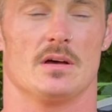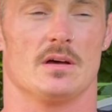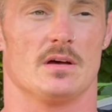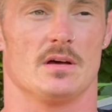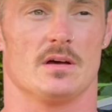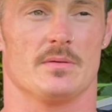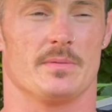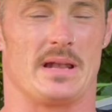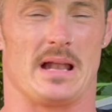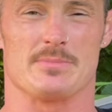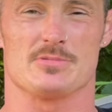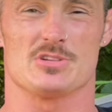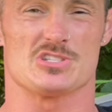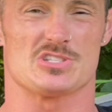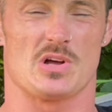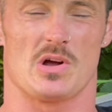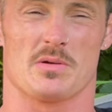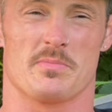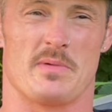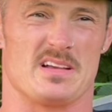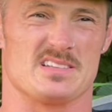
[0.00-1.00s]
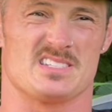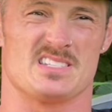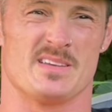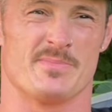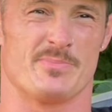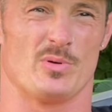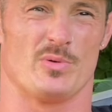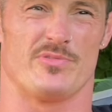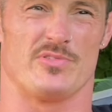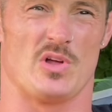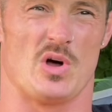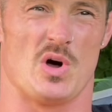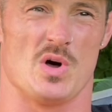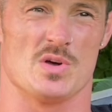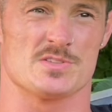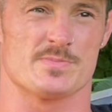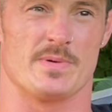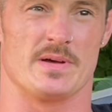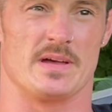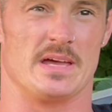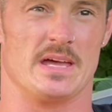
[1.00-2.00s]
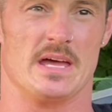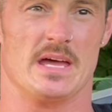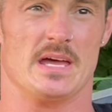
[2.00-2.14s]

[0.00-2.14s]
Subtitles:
And I'm just talking about simple flaws, but